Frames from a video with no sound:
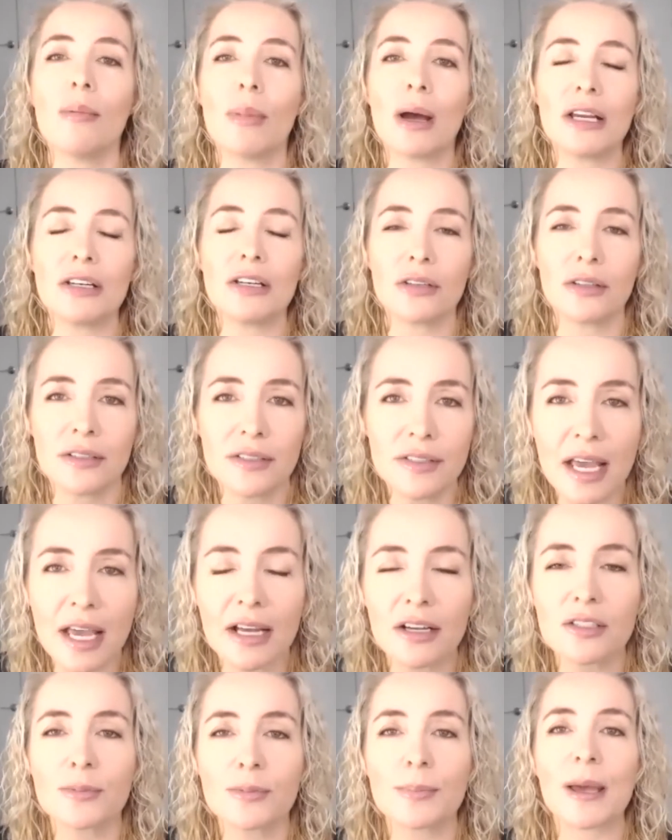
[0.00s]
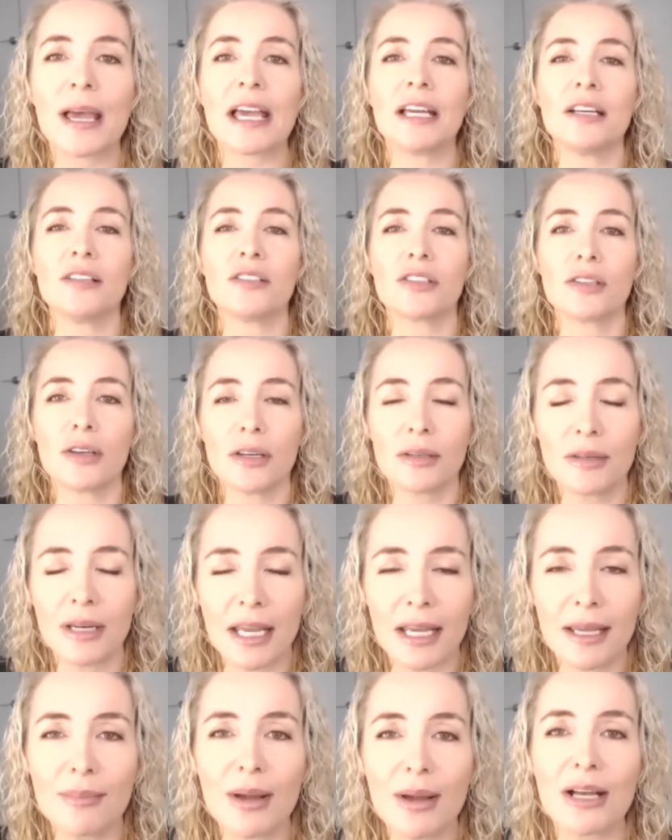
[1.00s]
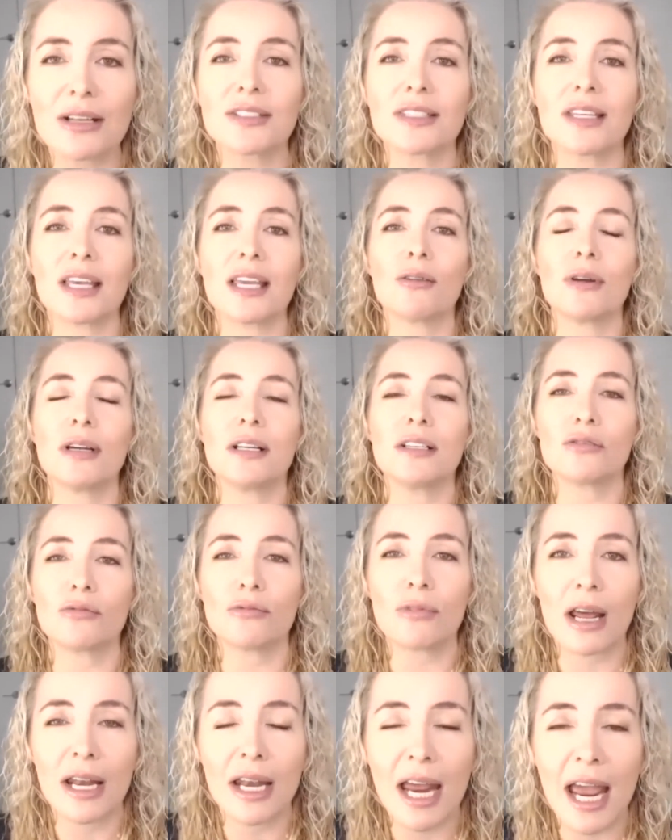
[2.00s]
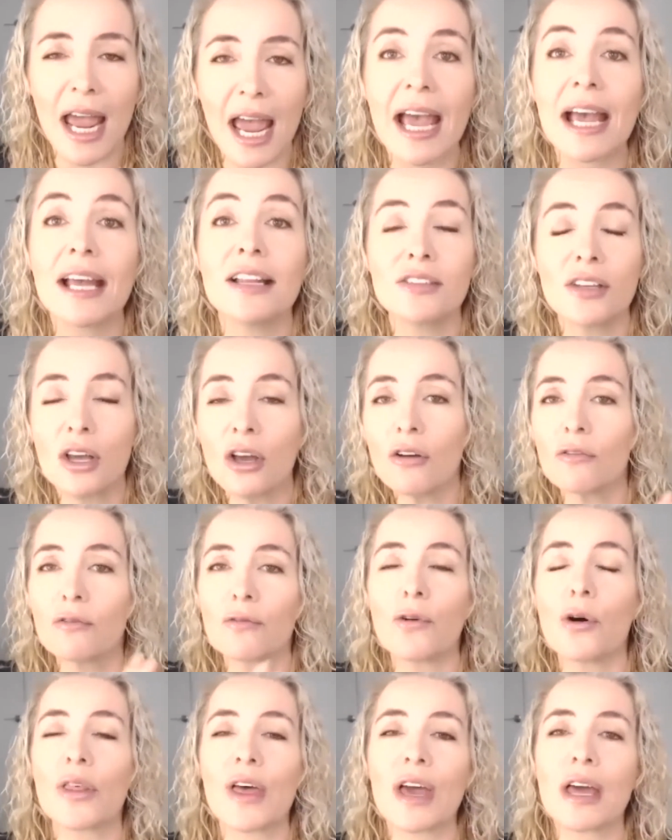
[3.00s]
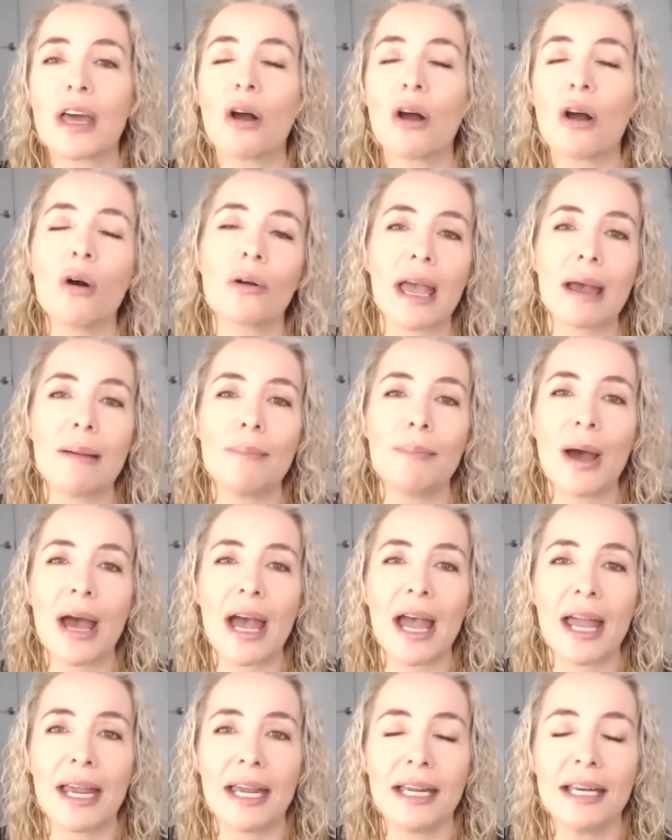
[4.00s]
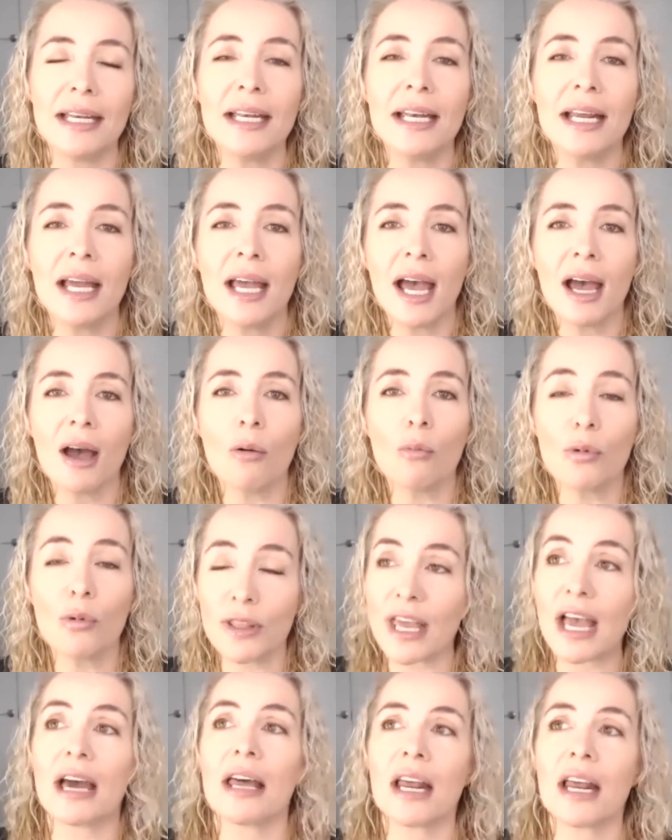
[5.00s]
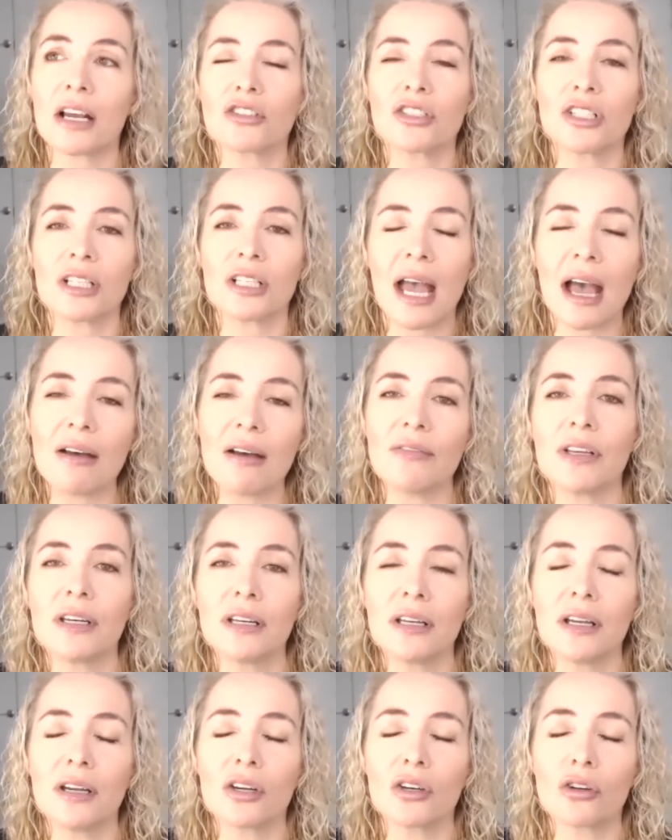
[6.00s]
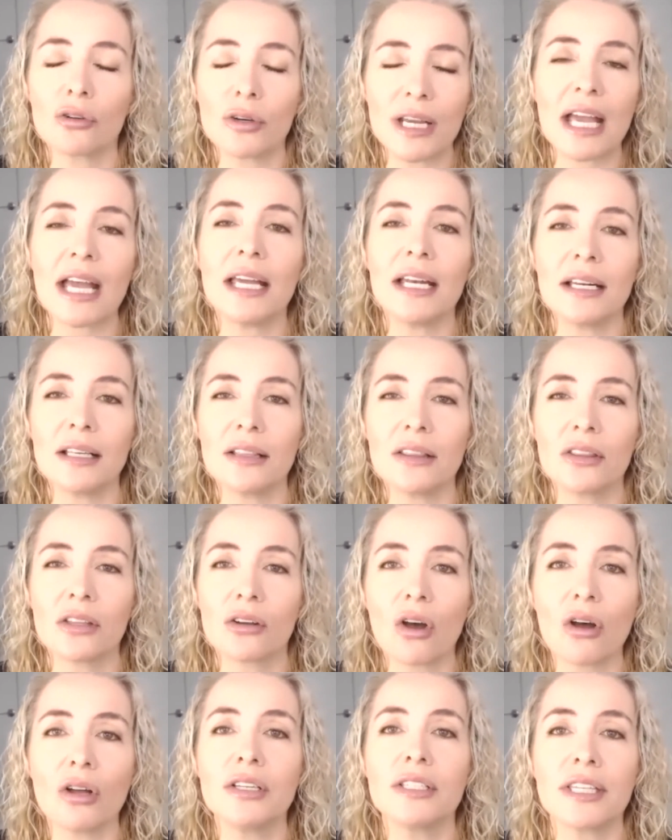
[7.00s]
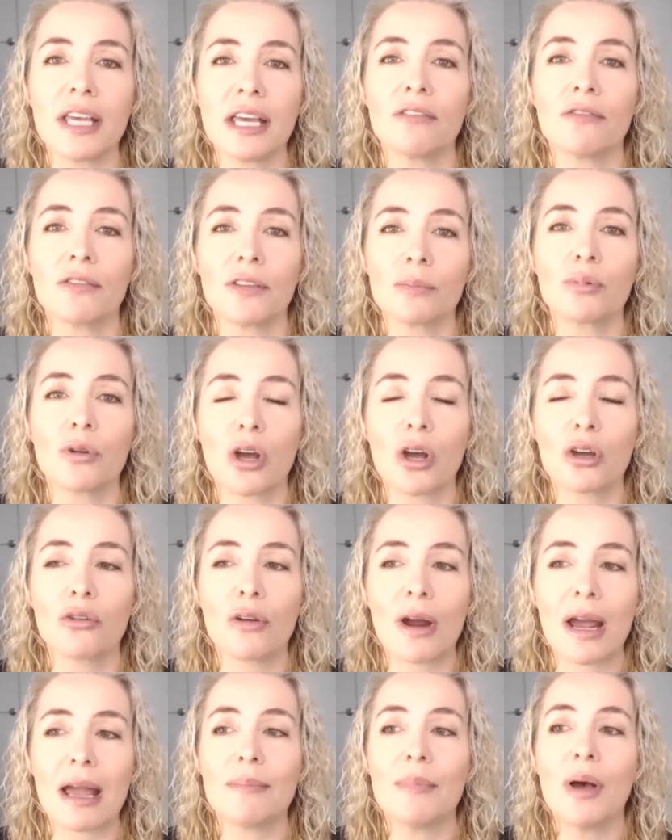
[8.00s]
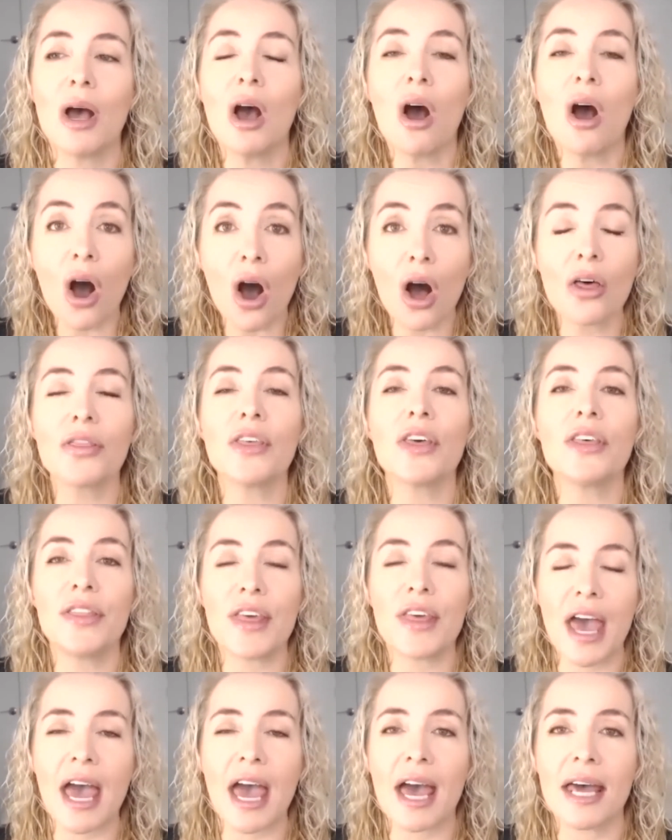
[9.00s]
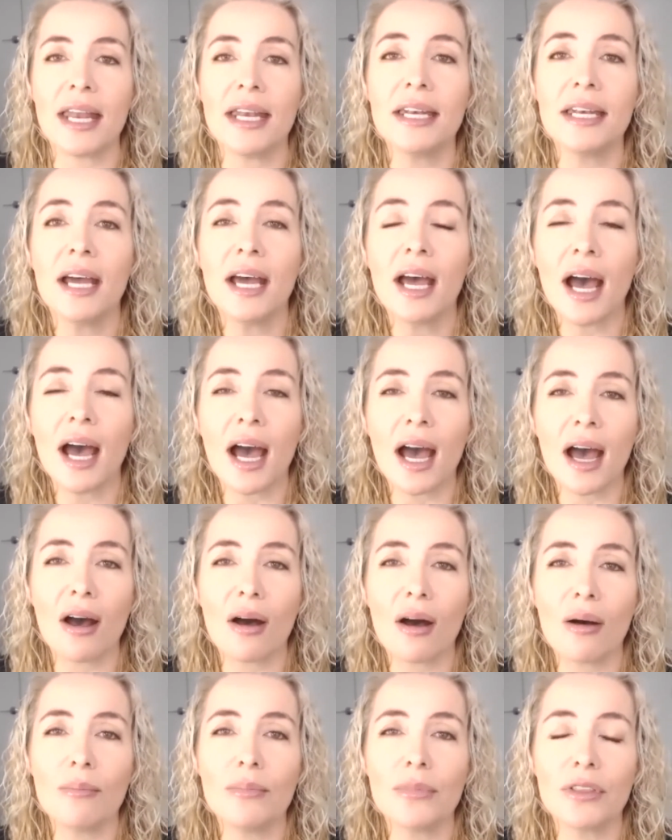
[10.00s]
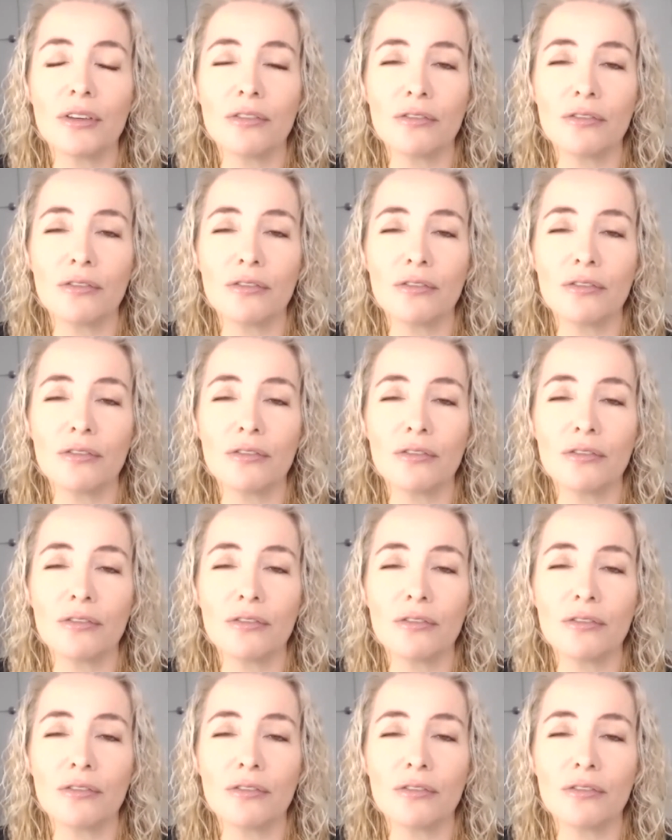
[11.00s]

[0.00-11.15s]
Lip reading: might do the sales page, the email sequence, run ads for that whole campaign without actually having created the content for the program other than the